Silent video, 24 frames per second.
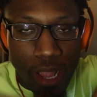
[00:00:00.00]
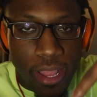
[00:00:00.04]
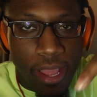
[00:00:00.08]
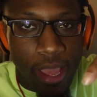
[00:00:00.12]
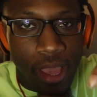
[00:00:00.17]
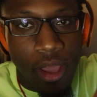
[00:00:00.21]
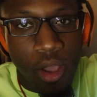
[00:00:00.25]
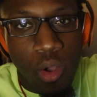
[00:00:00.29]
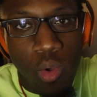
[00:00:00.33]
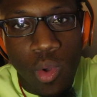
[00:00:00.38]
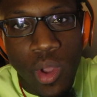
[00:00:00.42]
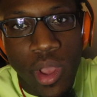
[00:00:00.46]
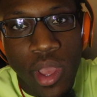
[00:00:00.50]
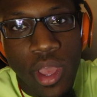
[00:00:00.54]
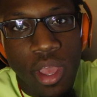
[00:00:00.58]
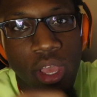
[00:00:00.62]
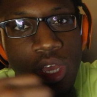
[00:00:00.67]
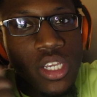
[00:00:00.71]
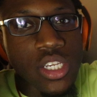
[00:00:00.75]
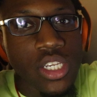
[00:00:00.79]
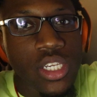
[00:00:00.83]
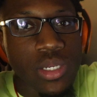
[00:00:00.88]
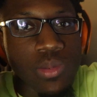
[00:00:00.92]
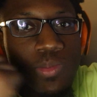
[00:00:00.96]
now.
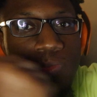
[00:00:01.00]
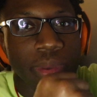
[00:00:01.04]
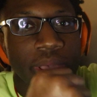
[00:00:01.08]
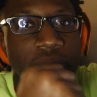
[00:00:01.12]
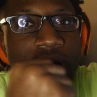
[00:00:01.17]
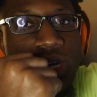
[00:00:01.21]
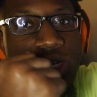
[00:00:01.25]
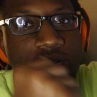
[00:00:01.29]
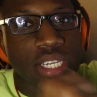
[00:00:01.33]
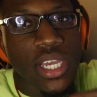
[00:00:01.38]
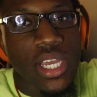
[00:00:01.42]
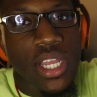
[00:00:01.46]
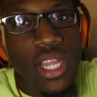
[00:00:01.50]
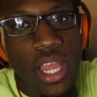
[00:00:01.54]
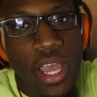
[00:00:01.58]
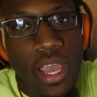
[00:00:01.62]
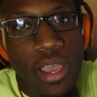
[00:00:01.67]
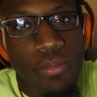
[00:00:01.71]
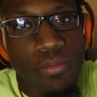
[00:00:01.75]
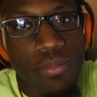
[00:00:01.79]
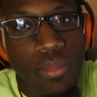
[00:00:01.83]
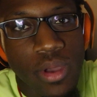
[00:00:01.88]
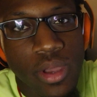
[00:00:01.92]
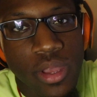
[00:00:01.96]
Smash that
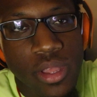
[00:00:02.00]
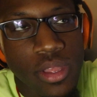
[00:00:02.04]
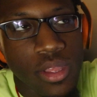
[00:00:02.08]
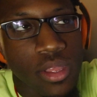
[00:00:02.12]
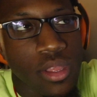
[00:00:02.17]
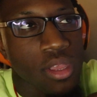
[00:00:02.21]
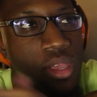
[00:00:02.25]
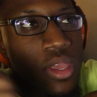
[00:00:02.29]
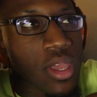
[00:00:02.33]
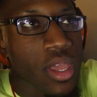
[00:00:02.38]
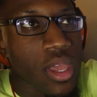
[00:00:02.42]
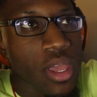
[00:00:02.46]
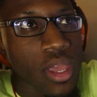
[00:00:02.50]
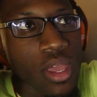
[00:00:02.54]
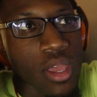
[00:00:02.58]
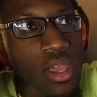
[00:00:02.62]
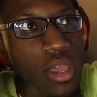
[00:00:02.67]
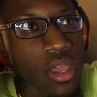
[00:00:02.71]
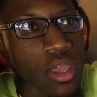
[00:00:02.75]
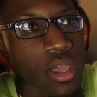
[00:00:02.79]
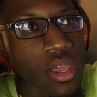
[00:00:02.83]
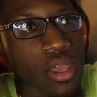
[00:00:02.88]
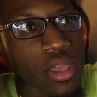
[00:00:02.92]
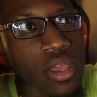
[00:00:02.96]
like button
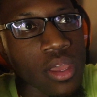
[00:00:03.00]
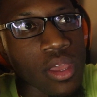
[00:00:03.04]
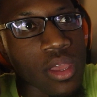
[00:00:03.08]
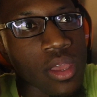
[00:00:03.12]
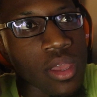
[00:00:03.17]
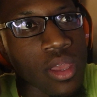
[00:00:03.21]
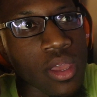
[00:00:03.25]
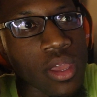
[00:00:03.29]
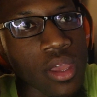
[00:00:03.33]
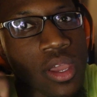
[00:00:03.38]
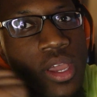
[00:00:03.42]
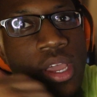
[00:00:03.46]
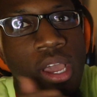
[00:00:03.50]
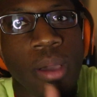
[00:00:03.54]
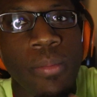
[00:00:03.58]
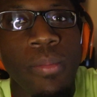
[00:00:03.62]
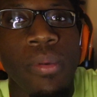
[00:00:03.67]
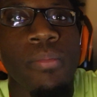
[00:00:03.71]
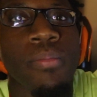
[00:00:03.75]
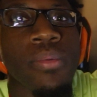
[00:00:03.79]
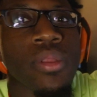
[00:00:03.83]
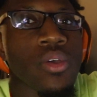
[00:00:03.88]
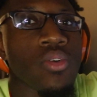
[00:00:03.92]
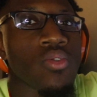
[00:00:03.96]
and
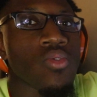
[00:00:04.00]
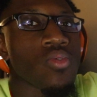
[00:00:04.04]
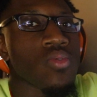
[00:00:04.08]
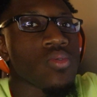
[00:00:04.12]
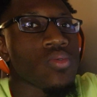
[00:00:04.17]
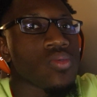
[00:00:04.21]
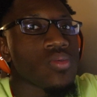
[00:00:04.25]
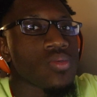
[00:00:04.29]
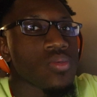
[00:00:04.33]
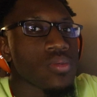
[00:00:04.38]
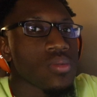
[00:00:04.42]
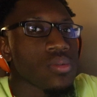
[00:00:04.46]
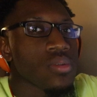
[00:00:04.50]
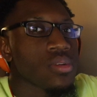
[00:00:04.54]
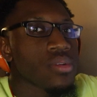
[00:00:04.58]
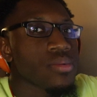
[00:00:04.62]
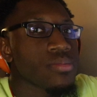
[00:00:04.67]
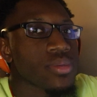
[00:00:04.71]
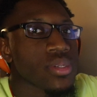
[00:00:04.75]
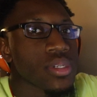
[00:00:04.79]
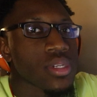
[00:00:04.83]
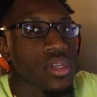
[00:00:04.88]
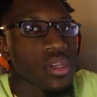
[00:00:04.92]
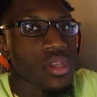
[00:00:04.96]
comment below. You know what I'm
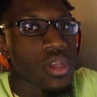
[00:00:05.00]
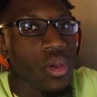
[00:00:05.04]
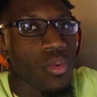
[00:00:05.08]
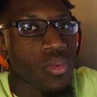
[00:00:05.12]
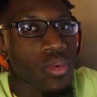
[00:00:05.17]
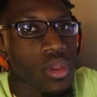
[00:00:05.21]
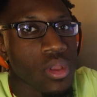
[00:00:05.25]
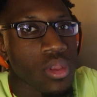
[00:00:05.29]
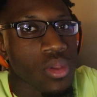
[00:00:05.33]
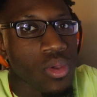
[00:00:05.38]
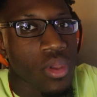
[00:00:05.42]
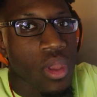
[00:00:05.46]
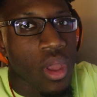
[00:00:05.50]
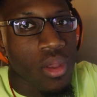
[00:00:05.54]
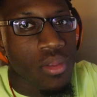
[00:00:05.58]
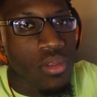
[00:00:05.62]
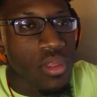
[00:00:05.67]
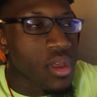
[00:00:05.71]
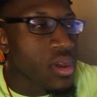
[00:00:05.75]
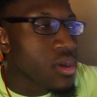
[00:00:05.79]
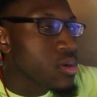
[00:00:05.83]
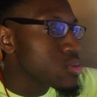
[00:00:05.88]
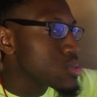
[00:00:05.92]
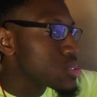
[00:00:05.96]
saying? I want to know y'all
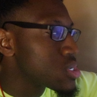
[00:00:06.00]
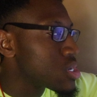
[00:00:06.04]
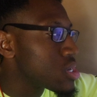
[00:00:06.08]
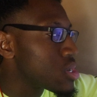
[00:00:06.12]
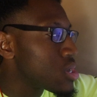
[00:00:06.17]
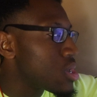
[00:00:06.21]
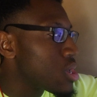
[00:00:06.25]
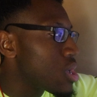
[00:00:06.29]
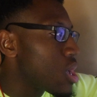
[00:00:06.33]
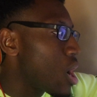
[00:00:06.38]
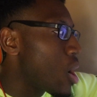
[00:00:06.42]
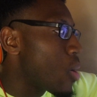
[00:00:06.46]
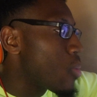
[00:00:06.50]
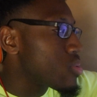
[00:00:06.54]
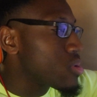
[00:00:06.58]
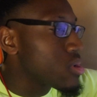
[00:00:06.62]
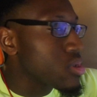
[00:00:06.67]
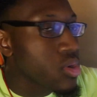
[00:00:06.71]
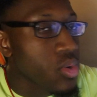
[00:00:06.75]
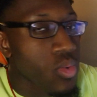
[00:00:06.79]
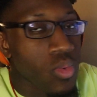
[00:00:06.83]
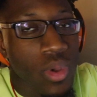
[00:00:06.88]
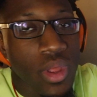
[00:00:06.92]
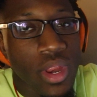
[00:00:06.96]
thoughts. I want to
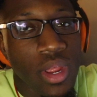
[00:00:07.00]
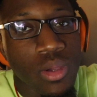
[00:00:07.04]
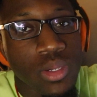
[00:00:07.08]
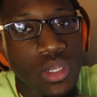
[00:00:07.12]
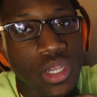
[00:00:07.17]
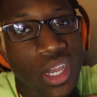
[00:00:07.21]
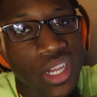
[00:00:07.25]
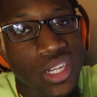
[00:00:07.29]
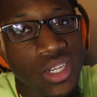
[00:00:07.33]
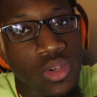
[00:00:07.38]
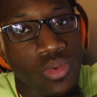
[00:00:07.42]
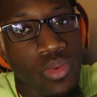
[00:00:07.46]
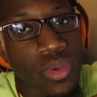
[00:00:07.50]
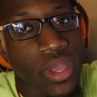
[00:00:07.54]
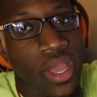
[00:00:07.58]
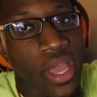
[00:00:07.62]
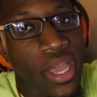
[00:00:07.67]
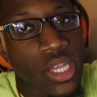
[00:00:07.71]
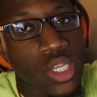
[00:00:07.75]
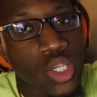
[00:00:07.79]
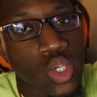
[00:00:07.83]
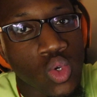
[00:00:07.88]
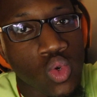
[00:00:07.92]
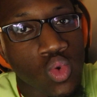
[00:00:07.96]
know what else I should
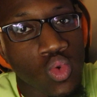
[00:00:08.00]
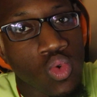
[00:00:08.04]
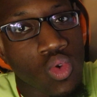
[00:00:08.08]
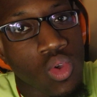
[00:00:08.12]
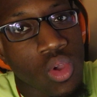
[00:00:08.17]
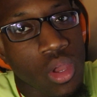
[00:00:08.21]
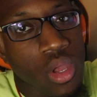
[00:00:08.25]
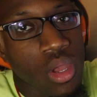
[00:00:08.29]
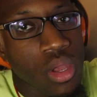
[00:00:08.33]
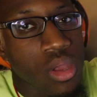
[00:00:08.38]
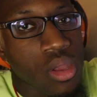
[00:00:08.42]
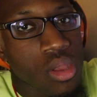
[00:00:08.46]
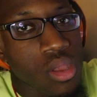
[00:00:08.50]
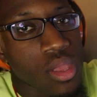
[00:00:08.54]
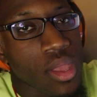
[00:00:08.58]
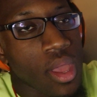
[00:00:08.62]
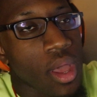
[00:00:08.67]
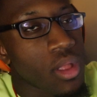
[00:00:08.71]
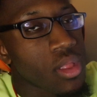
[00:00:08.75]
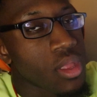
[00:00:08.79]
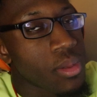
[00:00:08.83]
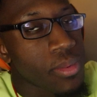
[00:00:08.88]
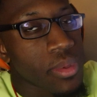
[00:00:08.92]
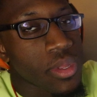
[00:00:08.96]
react to.
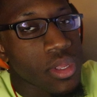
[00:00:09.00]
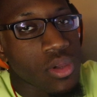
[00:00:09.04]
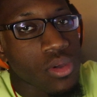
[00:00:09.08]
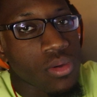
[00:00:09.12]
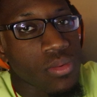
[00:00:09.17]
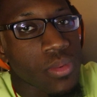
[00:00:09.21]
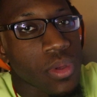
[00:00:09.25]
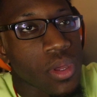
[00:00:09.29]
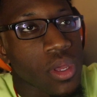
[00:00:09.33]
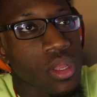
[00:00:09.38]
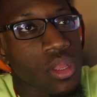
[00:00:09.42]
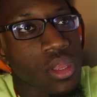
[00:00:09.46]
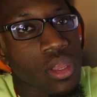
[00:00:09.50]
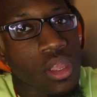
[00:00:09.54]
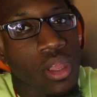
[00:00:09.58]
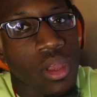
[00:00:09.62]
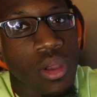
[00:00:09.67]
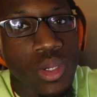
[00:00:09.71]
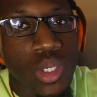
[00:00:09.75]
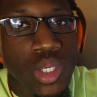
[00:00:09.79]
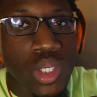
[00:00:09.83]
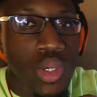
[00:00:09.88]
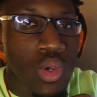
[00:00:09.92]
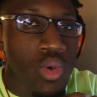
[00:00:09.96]
Y'all let me know, man. And
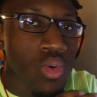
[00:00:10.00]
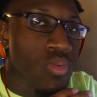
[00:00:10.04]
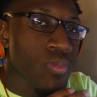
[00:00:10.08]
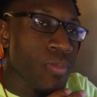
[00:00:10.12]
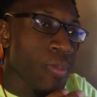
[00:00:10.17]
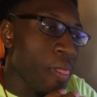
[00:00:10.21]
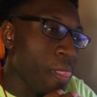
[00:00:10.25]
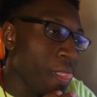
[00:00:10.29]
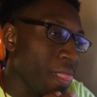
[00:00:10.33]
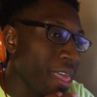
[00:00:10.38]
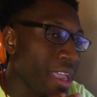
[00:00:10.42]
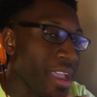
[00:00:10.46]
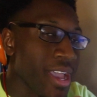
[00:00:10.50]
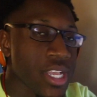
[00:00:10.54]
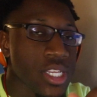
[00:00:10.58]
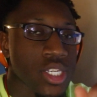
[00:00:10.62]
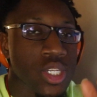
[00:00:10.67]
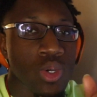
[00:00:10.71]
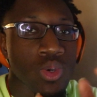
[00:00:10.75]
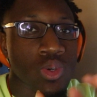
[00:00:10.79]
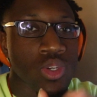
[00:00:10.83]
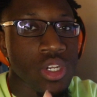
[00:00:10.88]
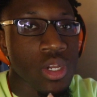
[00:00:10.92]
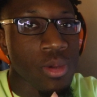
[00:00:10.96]
also, like I
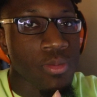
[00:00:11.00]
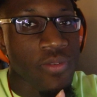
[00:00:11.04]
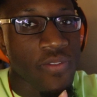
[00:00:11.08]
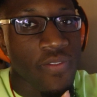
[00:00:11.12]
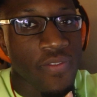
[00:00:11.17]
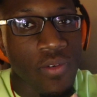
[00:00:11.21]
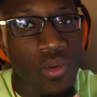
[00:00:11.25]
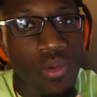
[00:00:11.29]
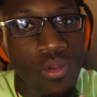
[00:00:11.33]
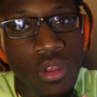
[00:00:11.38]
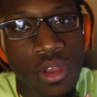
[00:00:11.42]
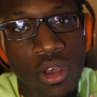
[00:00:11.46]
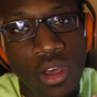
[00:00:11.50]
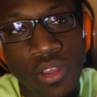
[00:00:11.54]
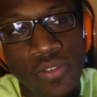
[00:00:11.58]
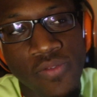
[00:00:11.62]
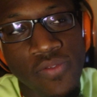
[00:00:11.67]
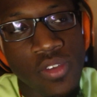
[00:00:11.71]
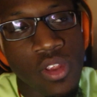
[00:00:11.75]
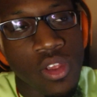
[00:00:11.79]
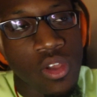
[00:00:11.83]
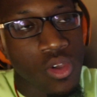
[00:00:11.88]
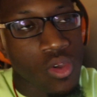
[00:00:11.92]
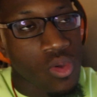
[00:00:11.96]
told y'all before in the other
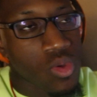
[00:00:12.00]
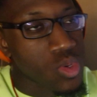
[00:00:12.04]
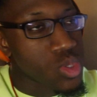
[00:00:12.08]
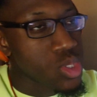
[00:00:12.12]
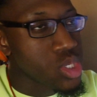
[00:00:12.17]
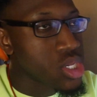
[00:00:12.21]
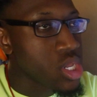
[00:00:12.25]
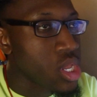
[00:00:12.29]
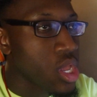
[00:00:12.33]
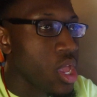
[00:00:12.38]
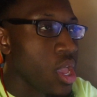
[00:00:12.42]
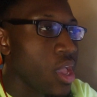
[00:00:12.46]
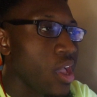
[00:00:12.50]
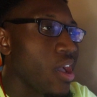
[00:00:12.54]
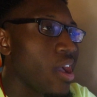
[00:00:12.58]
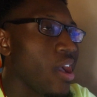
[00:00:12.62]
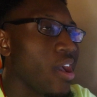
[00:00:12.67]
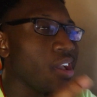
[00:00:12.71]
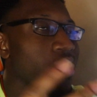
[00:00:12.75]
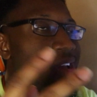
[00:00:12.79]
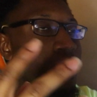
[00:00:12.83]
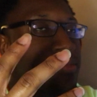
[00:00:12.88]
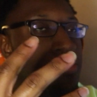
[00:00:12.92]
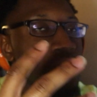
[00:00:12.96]
videos,
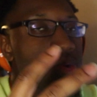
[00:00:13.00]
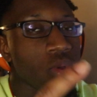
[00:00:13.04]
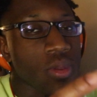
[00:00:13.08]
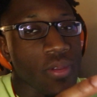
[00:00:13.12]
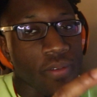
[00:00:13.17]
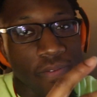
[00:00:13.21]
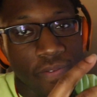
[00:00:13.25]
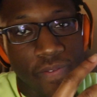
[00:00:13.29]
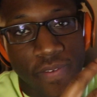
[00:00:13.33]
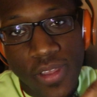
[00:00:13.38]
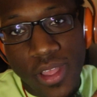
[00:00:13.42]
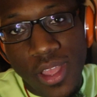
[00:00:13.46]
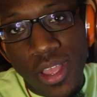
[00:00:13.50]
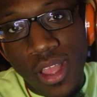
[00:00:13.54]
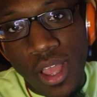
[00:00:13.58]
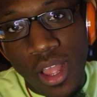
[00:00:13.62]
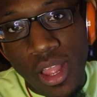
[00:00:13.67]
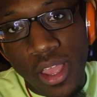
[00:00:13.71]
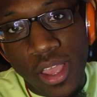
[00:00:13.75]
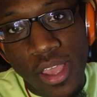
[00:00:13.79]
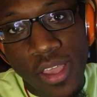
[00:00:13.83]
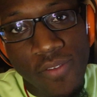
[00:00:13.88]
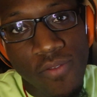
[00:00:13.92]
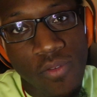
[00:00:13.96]
I am doing a
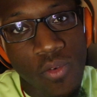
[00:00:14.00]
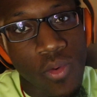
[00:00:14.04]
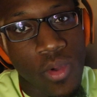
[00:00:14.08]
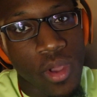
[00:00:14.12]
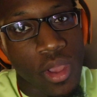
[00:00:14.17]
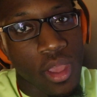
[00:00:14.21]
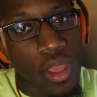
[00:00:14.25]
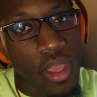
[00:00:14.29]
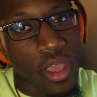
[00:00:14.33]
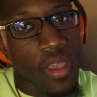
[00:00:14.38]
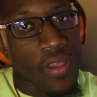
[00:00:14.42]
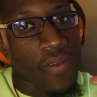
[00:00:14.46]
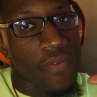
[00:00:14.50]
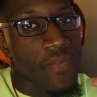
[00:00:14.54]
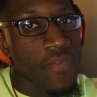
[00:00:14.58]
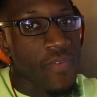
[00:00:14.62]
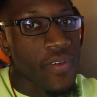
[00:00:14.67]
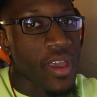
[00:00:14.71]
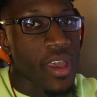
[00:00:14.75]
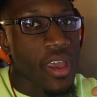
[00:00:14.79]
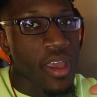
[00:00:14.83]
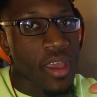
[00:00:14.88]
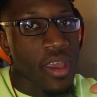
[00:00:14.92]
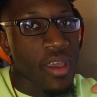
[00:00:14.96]
$50 giveaway at
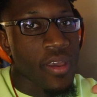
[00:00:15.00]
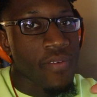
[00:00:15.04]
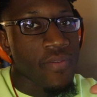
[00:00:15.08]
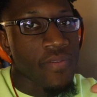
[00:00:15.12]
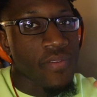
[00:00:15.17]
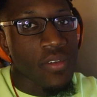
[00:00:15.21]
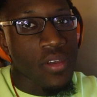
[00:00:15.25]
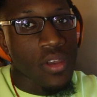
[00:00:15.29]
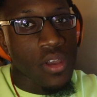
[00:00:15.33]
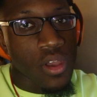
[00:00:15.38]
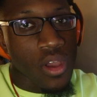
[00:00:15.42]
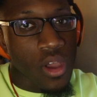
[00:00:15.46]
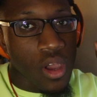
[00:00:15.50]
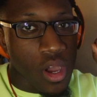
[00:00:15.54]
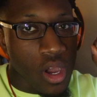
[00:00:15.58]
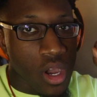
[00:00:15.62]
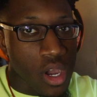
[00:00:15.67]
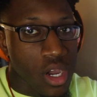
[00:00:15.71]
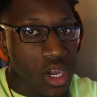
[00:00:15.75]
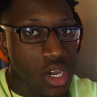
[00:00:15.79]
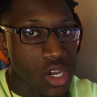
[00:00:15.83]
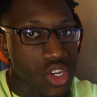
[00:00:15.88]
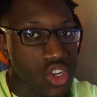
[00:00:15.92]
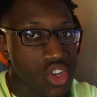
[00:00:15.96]

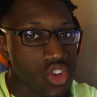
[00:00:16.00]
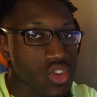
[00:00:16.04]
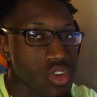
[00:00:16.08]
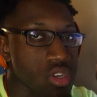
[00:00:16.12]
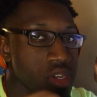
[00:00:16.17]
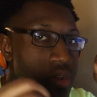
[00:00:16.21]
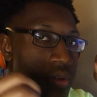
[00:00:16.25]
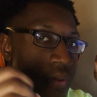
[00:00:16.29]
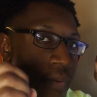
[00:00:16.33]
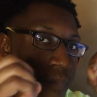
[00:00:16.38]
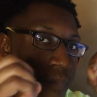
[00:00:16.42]
500